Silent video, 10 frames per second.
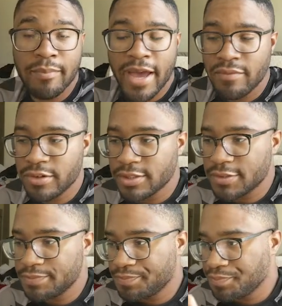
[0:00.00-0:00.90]
in
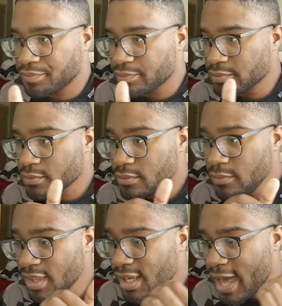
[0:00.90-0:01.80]
Mavericks.
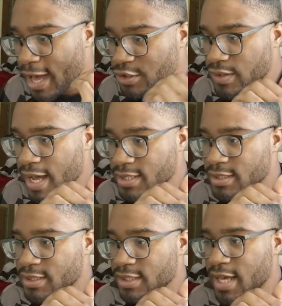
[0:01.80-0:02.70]
As you guys
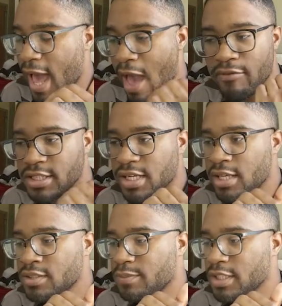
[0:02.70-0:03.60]
can see, I haven't
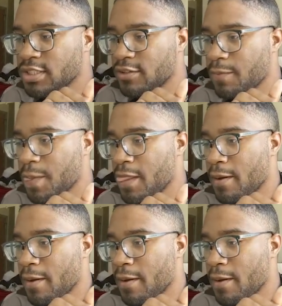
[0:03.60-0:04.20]
changed much up,